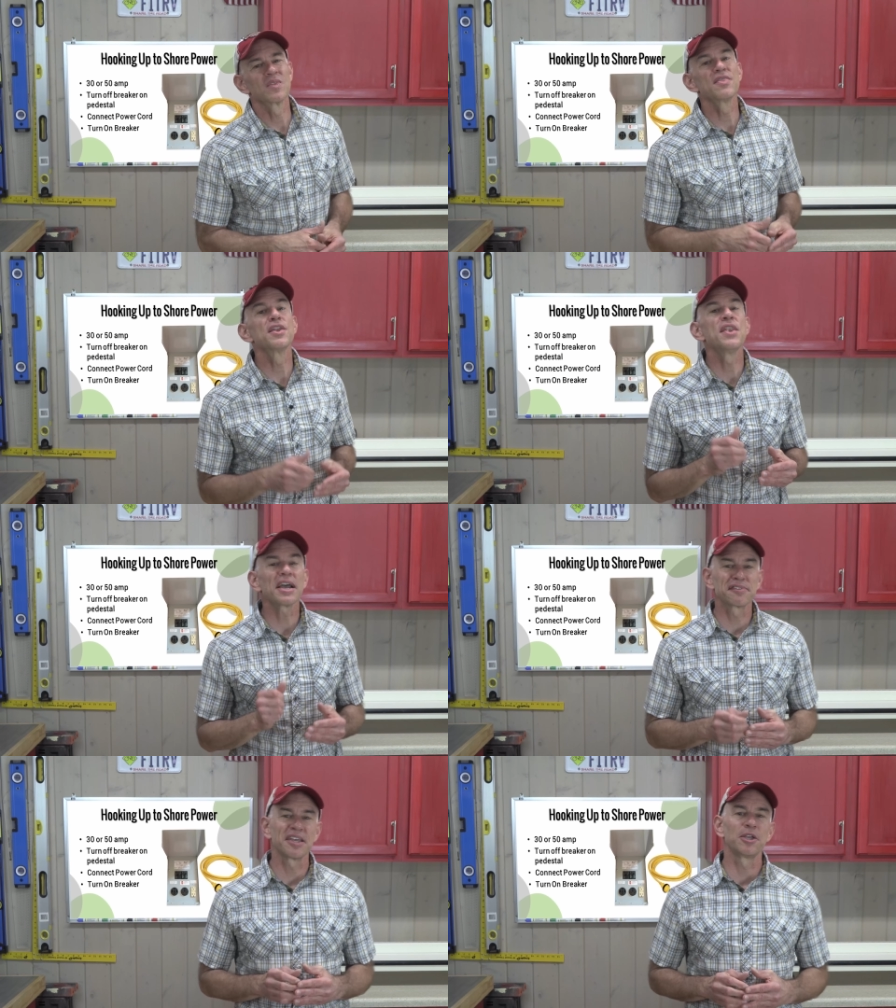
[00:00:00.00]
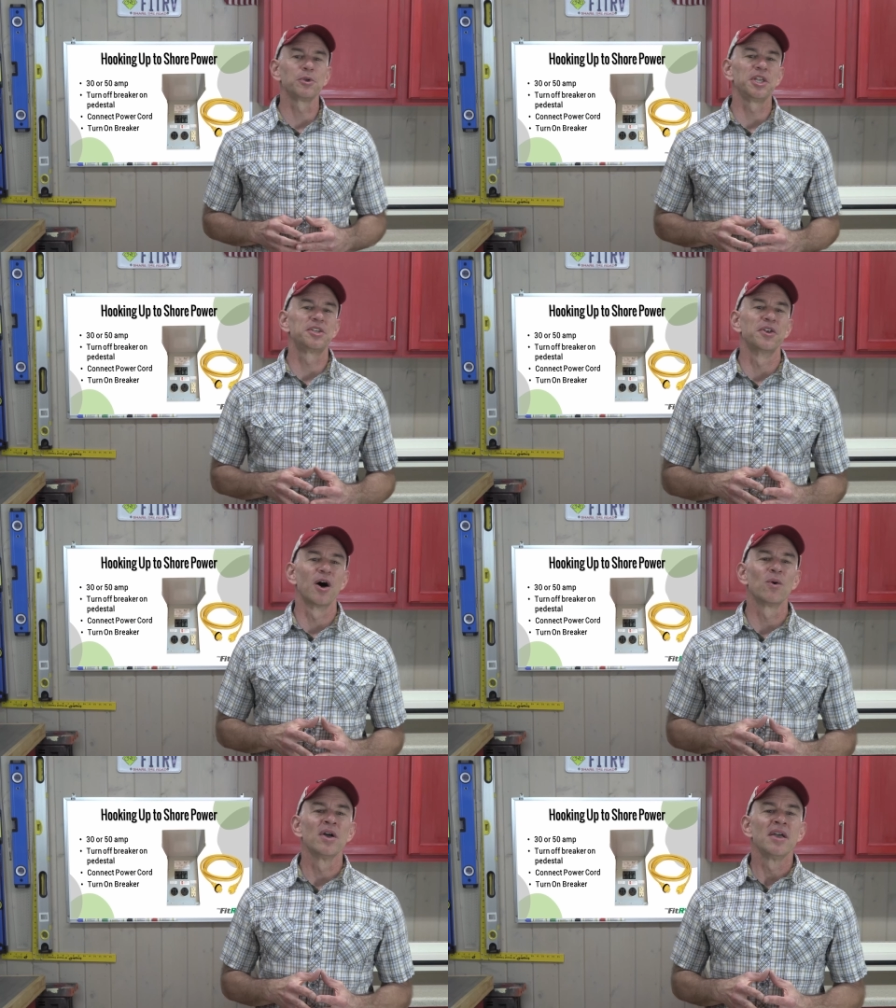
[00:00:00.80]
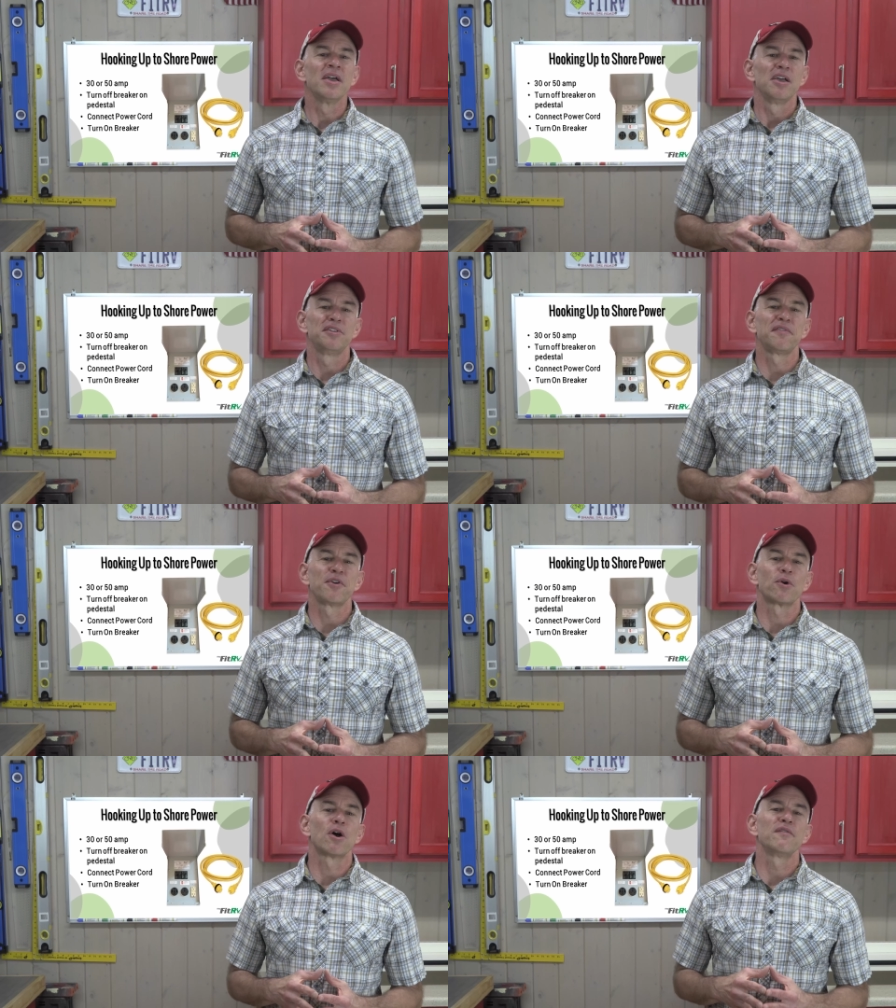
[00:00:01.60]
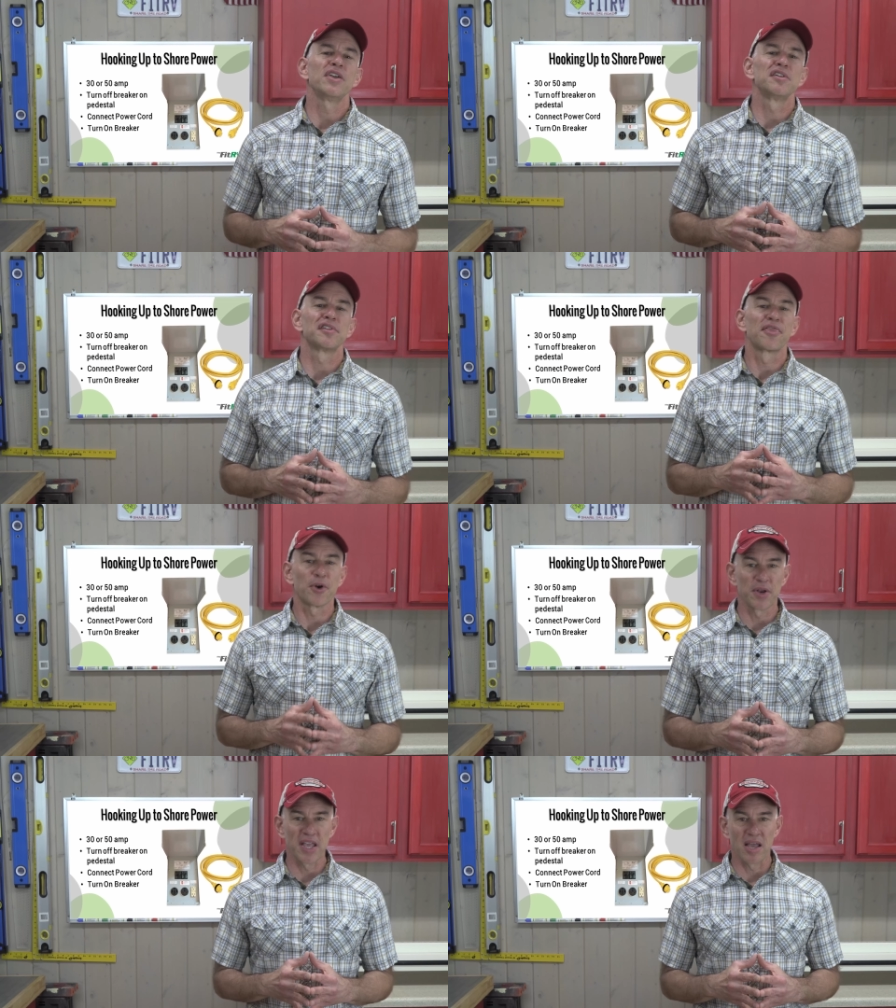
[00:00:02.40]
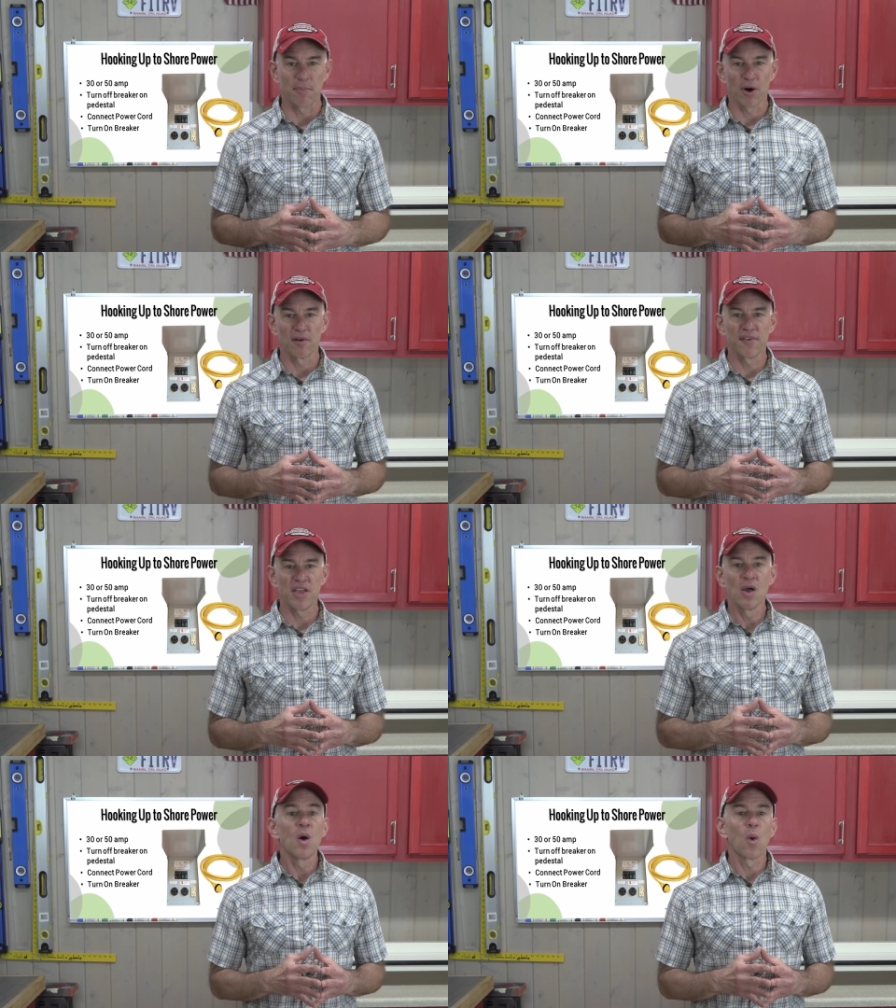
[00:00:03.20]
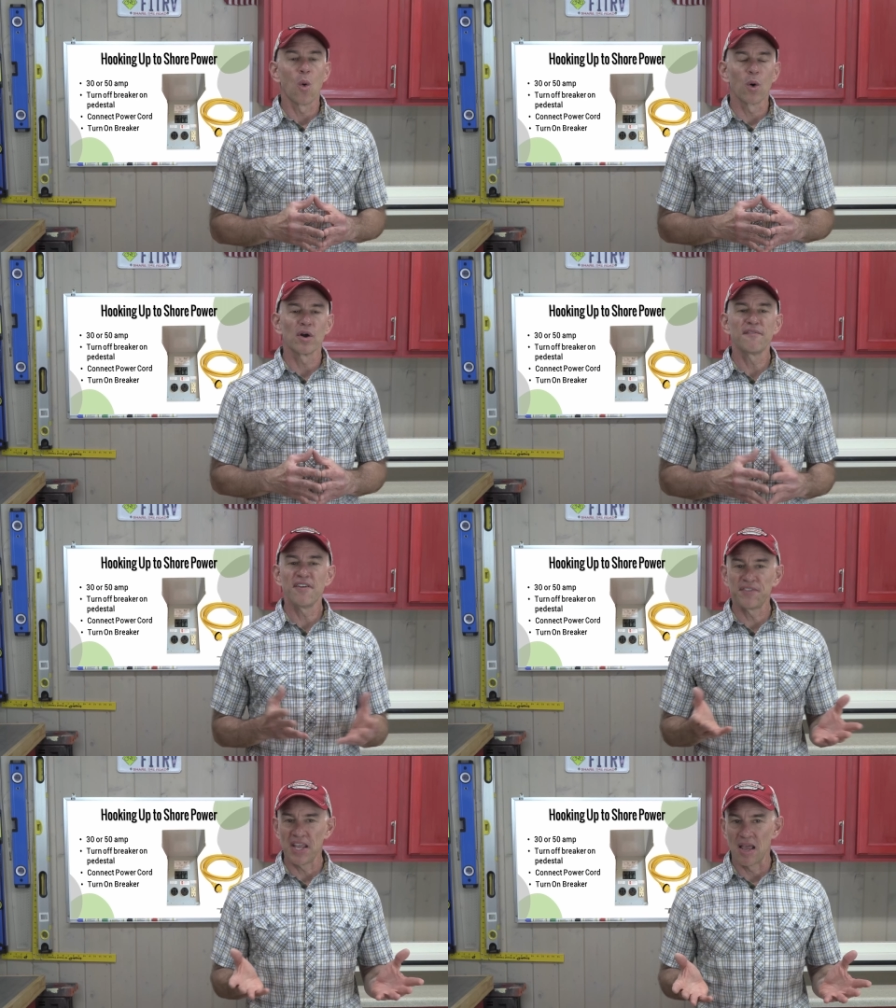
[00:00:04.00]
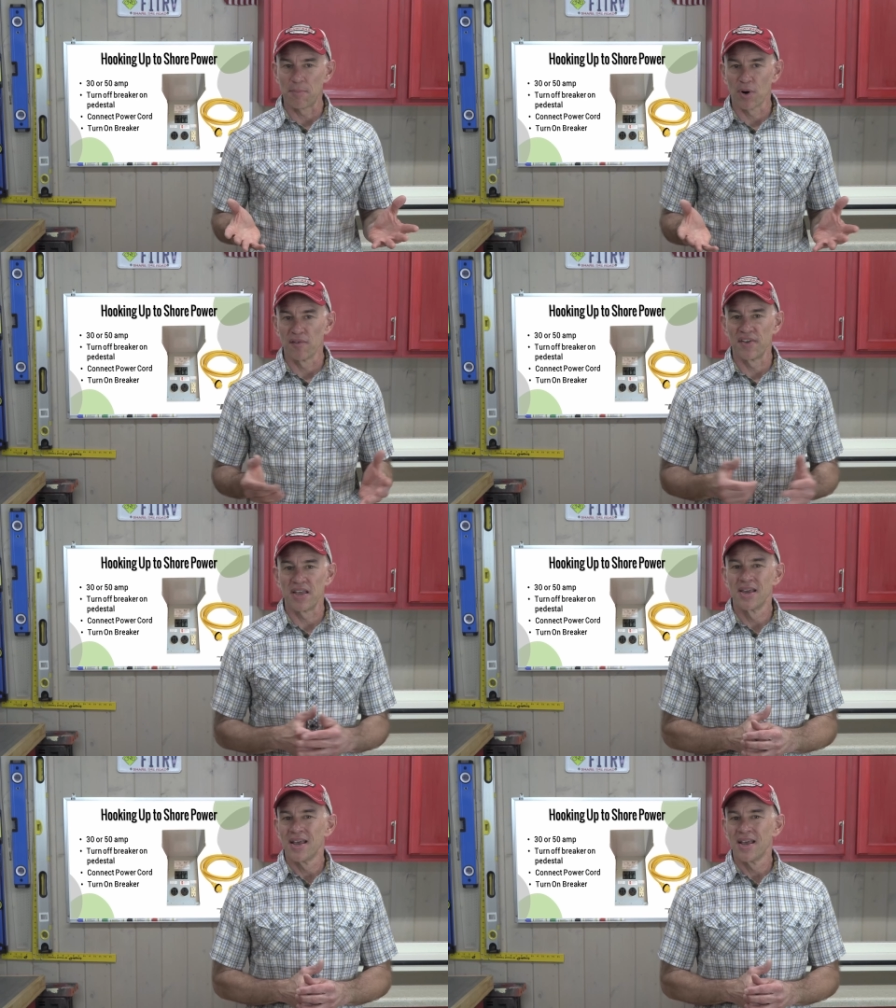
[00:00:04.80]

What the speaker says: The next thing you'll need to know is if your RV is a 30 amp RV or a 50 amp RV.